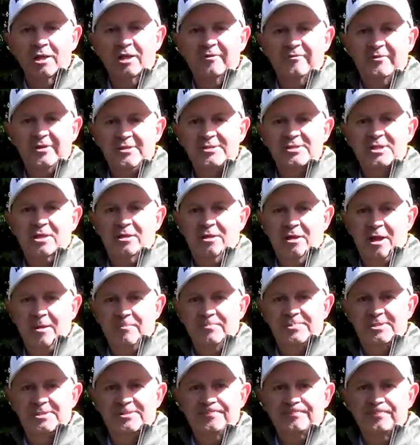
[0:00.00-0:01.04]
of these
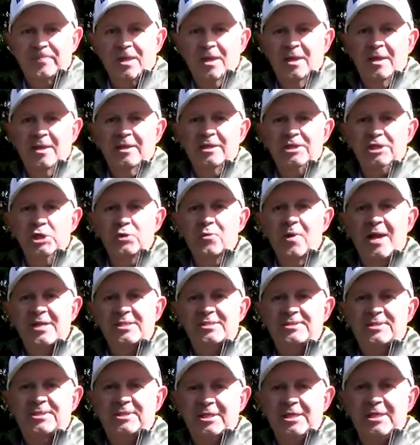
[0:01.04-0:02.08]
clubs.
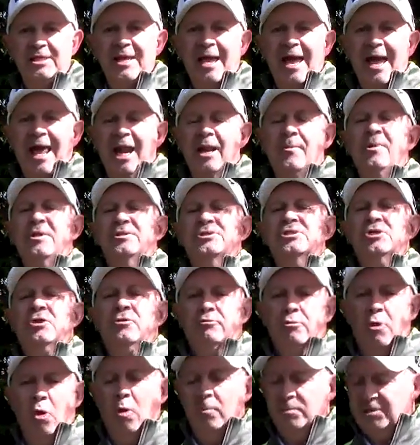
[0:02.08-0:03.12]
UST Elements
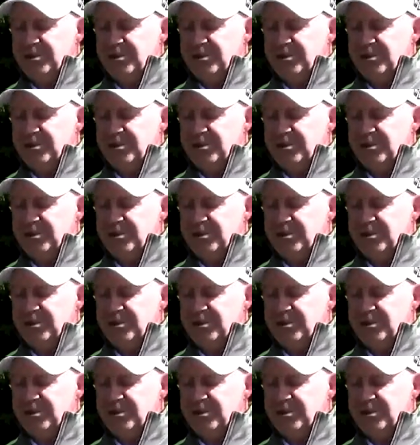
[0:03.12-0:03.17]
Chrome